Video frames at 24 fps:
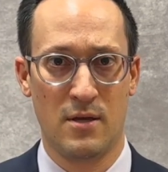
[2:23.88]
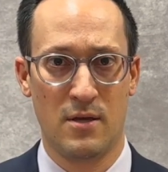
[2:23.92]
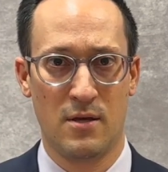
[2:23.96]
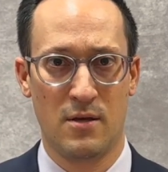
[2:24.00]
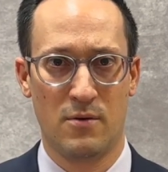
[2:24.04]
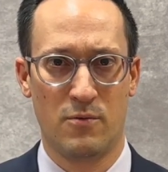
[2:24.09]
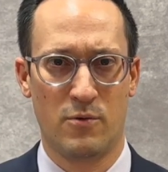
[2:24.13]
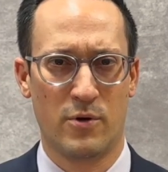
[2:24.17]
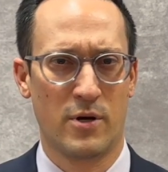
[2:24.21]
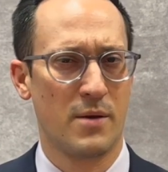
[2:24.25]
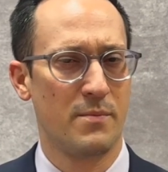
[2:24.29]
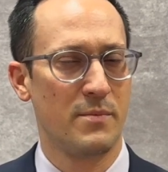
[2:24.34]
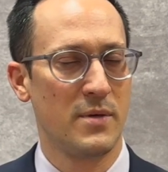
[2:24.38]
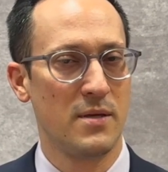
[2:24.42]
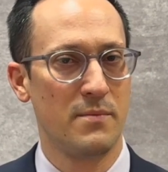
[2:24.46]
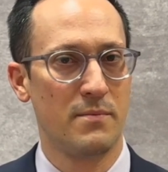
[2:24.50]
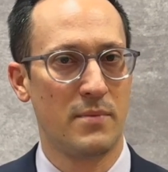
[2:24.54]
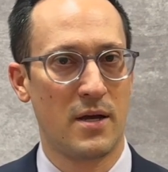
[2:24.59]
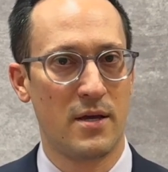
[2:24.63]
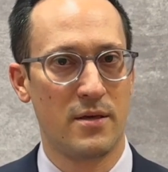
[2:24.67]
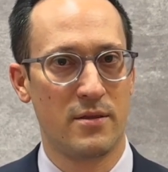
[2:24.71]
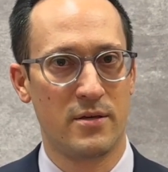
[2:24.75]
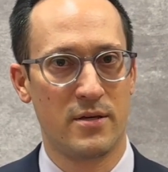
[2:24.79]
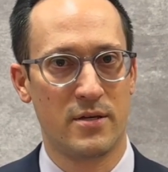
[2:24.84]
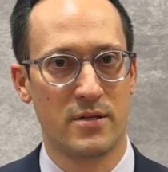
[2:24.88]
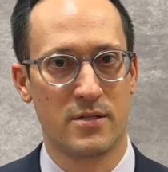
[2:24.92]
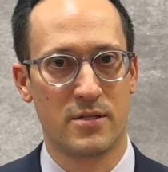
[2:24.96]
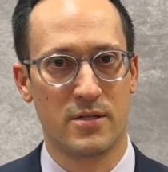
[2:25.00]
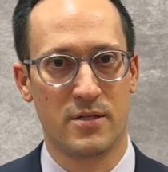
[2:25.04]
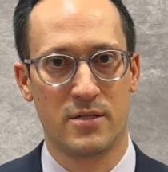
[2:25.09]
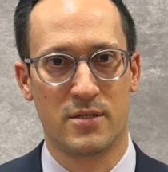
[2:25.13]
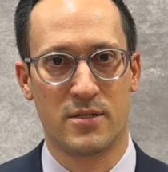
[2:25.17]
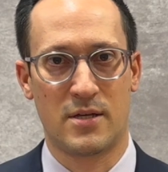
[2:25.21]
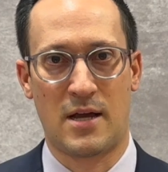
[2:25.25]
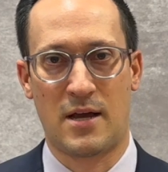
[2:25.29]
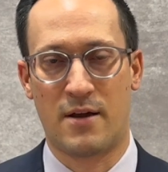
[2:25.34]
What I mean by this
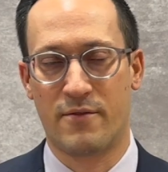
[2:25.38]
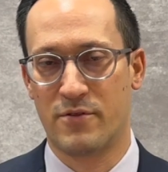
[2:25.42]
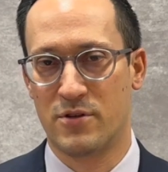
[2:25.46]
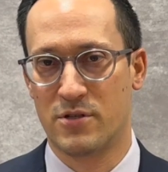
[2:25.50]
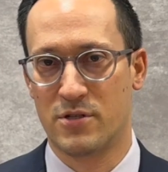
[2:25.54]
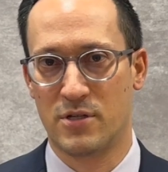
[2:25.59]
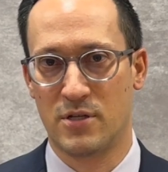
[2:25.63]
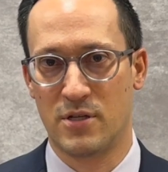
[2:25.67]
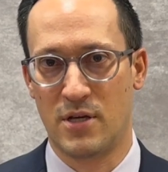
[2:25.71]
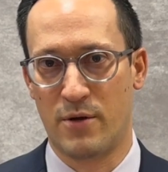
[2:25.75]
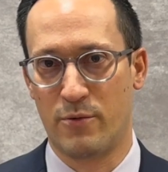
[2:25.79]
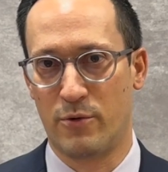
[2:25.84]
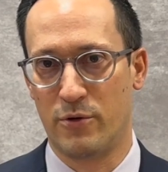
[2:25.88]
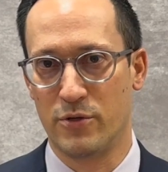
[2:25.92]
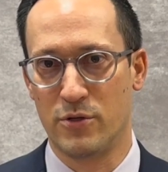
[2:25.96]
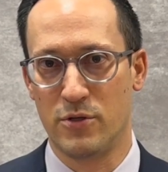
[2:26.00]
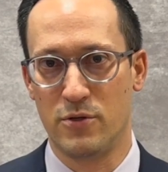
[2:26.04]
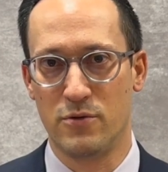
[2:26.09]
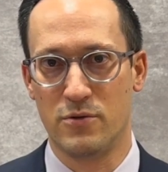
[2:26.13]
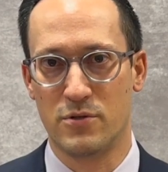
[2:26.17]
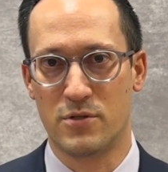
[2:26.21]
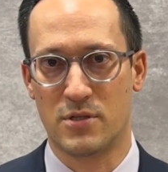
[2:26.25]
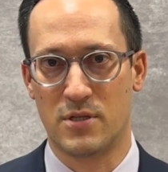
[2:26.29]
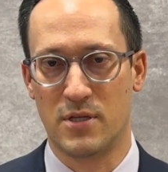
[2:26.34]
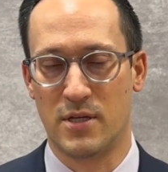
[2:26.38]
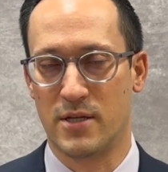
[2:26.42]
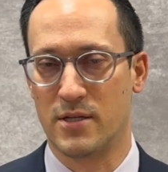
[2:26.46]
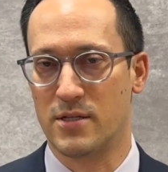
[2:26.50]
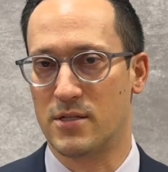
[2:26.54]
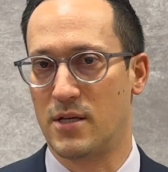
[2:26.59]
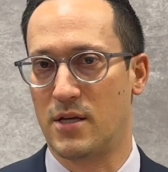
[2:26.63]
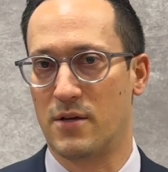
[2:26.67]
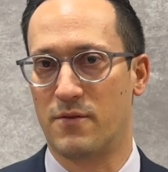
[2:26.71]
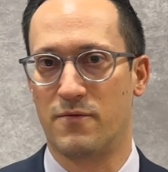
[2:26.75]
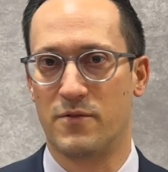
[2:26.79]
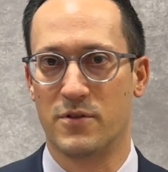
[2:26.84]
is obviously I will use things
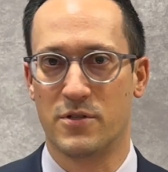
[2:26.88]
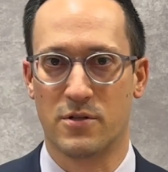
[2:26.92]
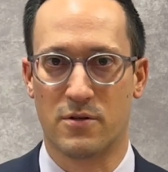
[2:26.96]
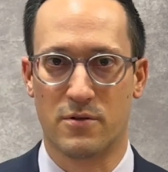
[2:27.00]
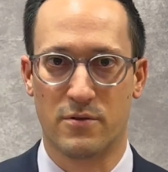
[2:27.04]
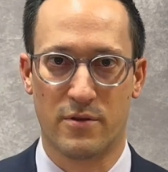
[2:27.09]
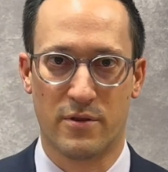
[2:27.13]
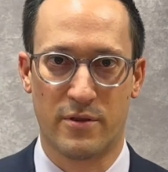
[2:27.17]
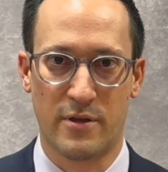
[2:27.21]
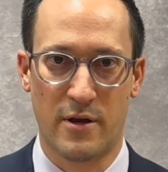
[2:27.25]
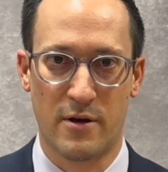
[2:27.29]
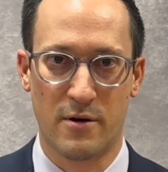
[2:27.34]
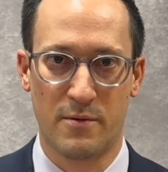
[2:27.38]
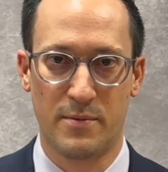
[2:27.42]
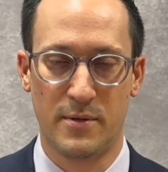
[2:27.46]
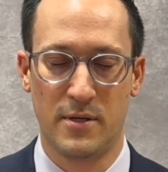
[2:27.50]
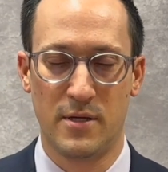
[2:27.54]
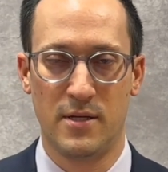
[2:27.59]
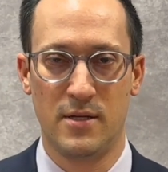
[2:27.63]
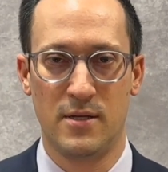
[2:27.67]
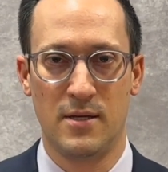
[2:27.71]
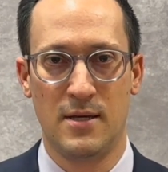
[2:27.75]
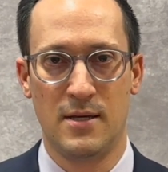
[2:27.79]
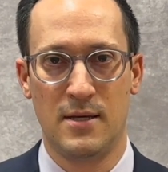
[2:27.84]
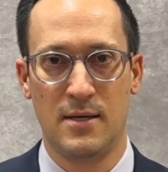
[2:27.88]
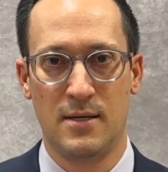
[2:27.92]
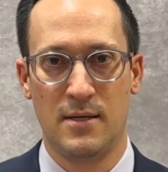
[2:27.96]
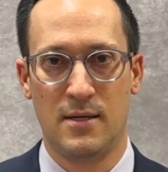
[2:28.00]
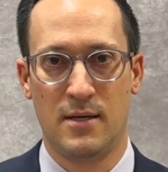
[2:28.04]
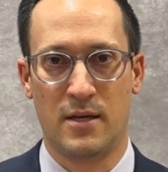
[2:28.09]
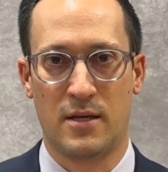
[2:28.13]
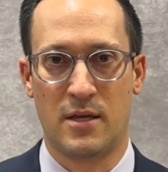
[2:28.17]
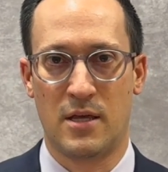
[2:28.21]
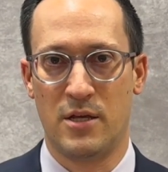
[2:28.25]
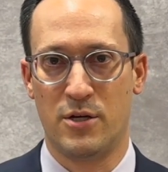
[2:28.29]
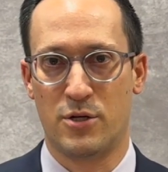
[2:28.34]
like physical therapy,
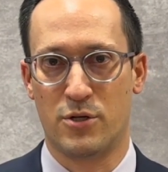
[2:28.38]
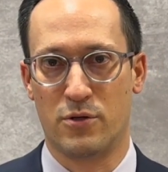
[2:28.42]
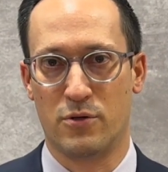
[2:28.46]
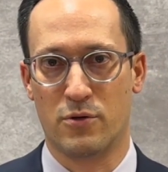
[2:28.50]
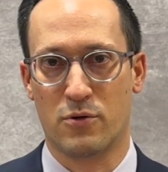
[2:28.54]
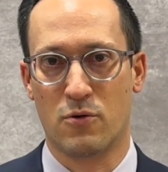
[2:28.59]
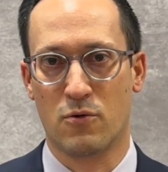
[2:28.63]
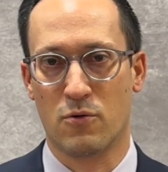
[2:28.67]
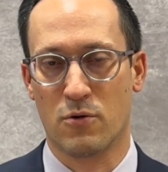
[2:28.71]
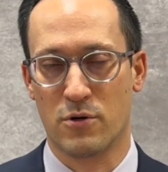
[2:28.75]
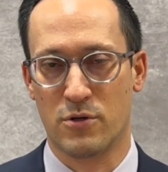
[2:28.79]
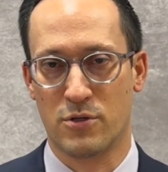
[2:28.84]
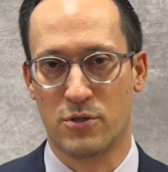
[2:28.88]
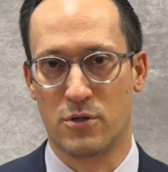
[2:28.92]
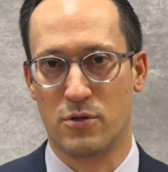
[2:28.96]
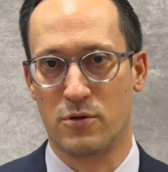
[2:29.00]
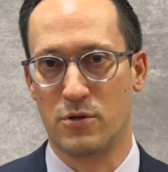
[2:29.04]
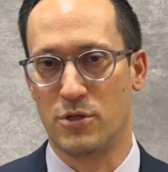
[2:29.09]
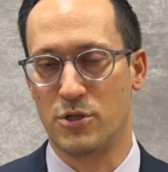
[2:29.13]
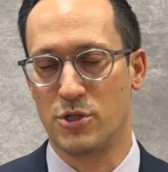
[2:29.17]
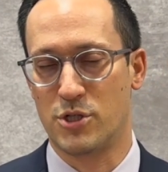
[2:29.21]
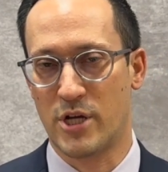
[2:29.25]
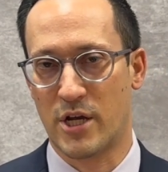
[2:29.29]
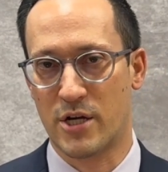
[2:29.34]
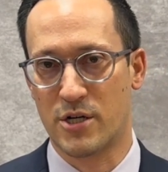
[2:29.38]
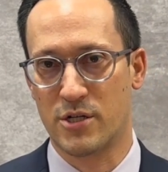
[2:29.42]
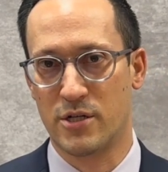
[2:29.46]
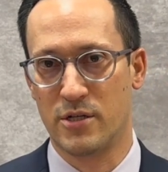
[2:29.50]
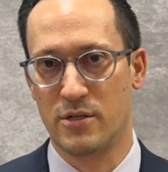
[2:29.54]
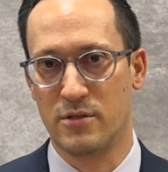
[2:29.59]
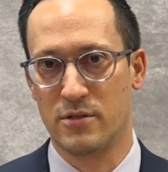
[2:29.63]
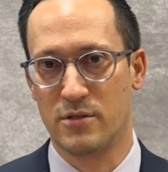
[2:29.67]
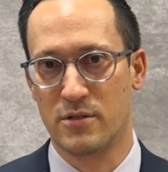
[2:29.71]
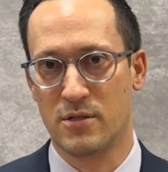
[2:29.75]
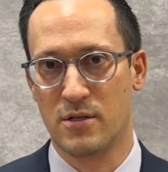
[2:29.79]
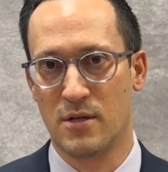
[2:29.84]
occasional cortisone
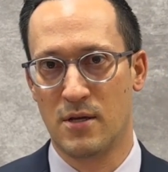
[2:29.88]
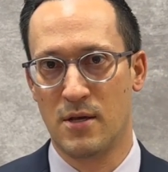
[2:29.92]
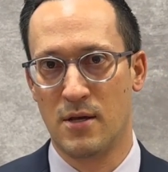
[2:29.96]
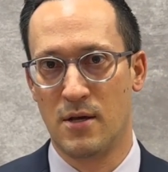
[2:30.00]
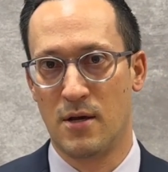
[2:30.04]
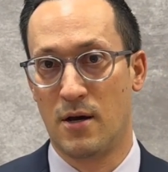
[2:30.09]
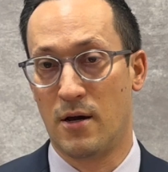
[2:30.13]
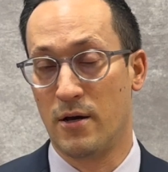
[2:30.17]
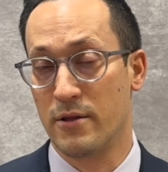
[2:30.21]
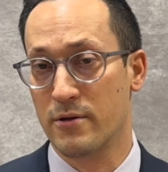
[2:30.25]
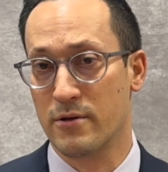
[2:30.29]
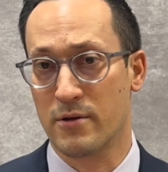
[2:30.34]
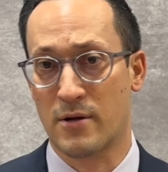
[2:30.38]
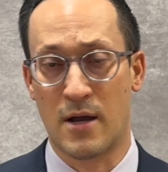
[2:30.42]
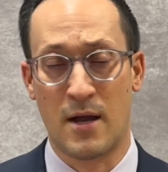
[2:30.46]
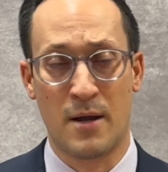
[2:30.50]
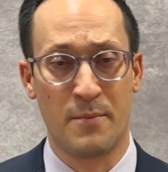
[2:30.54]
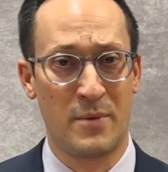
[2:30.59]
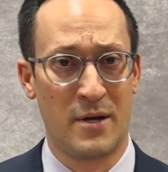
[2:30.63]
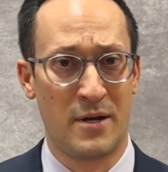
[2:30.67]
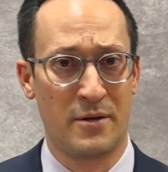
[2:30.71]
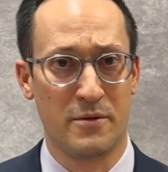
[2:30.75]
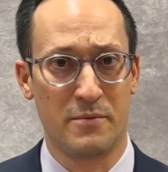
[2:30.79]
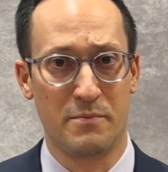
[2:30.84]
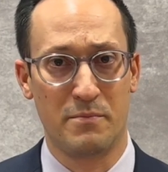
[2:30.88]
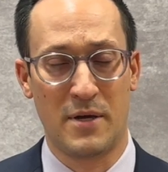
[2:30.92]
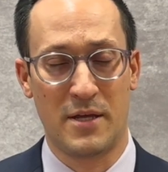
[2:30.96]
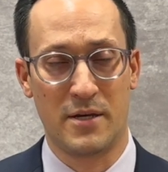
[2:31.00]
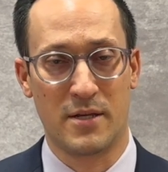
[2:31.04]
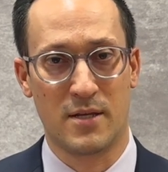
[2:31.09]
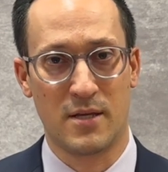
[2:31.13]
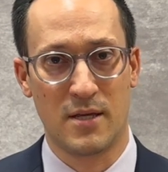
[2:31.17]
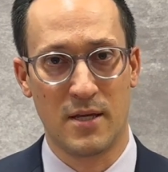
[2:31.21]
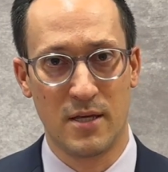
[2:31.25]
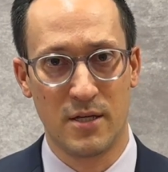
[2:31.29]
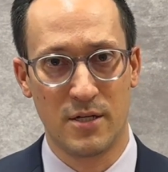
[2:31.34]
injections, other compounded
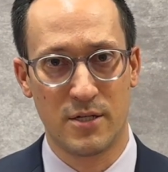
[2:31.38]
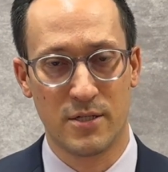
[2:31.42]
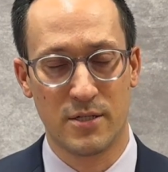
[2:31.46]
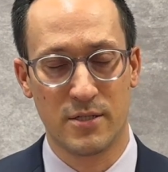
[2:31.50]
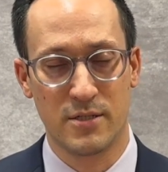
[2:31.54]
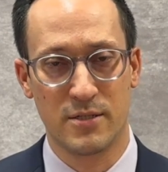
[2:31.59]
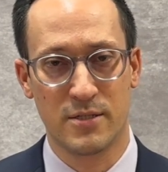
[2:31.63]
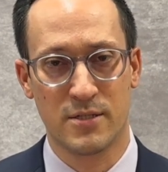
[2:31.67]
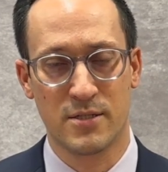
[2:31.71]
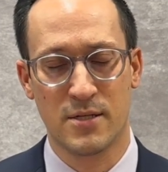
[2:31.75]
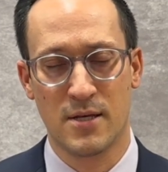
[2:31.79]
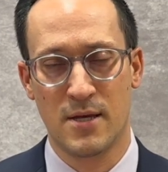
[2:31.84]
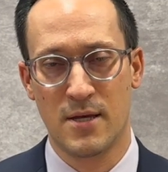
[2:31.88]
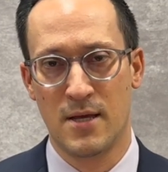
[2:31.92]
medications,